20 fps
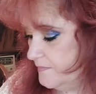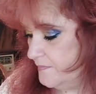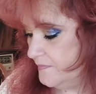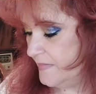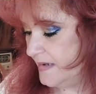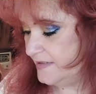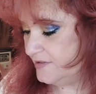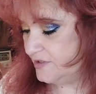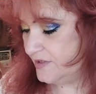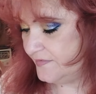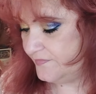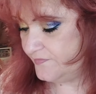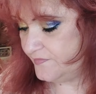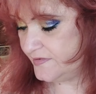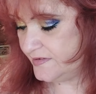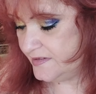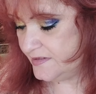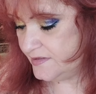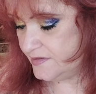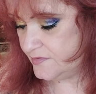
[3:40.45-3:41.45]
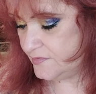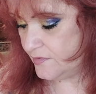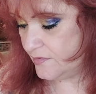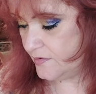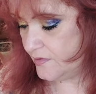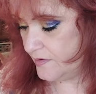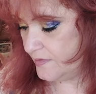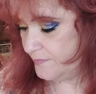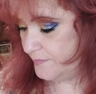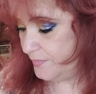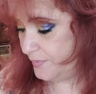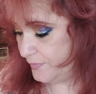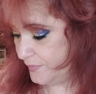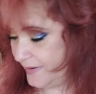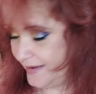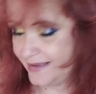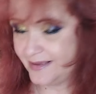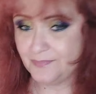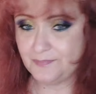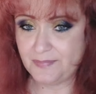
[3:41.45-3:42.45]
Jeffree Star
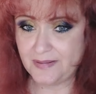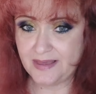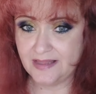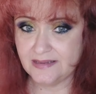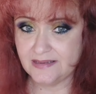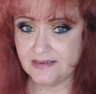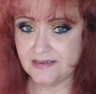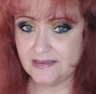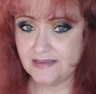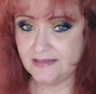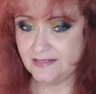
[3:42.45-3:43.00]
Prick palette,